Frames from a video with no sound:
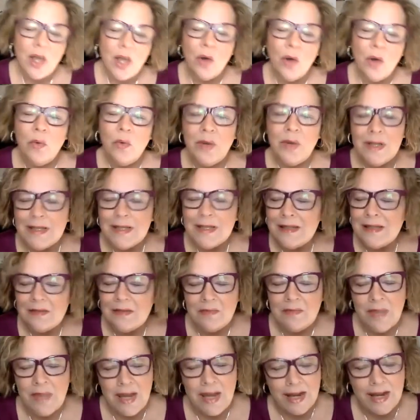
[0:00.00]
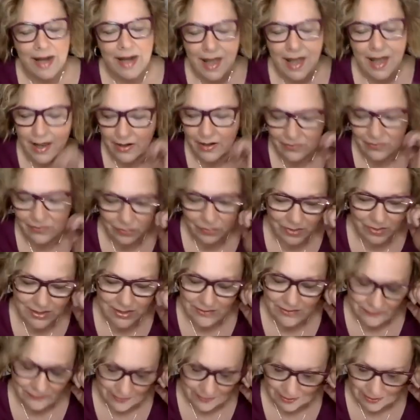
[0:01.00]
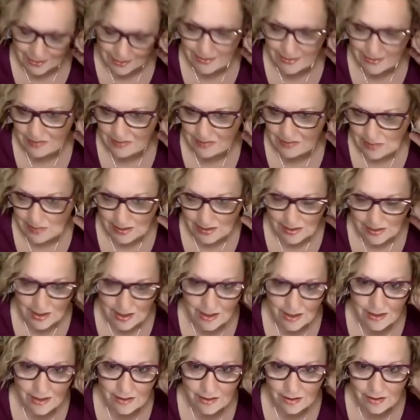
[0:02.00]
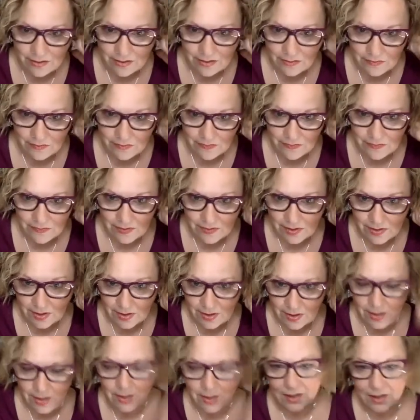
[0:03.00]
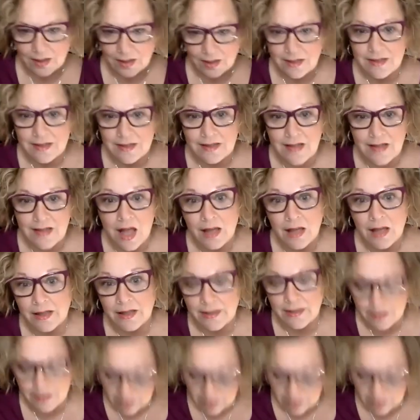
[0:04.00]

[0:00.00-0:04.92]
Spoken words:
what is it made out of? What does it feel like it's made out of? Solid and